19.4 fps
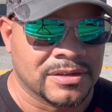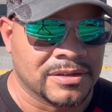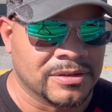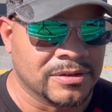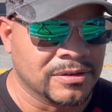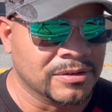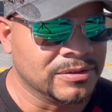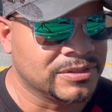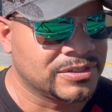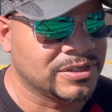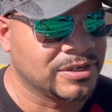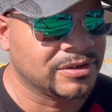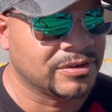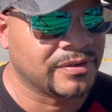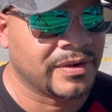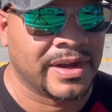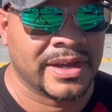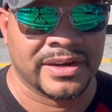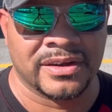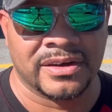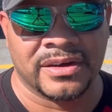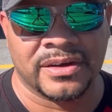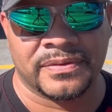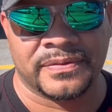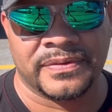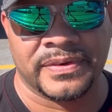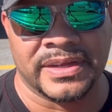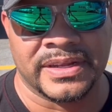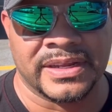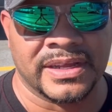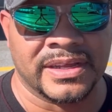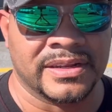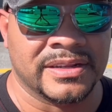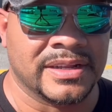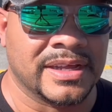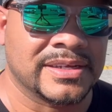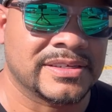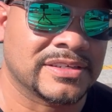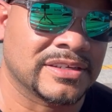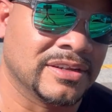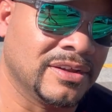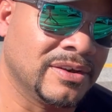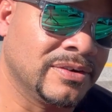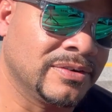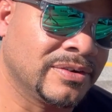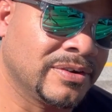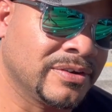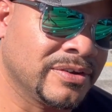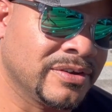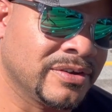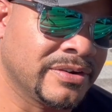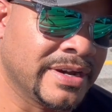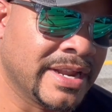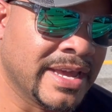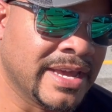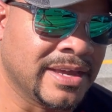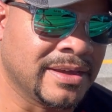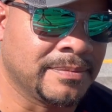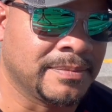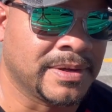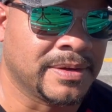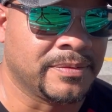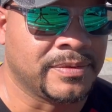you lose your write-off, and then that's a loan on your name.